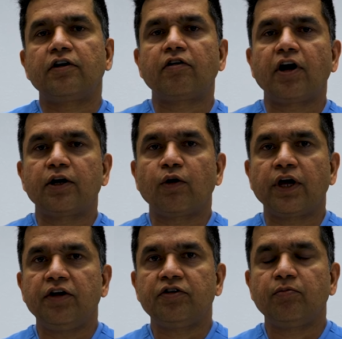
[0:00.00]
right
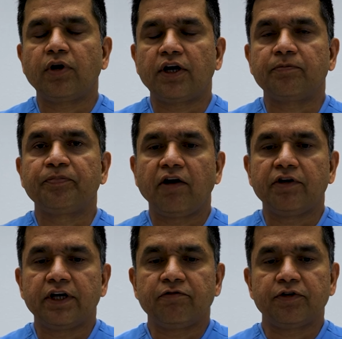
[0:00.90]
location by
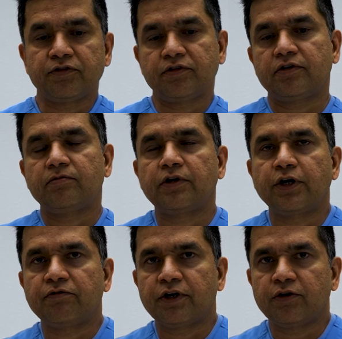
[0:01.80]
having a first
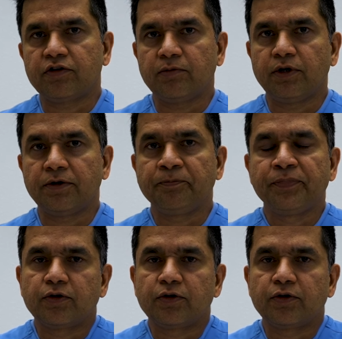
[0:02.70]
radiofrequency burn.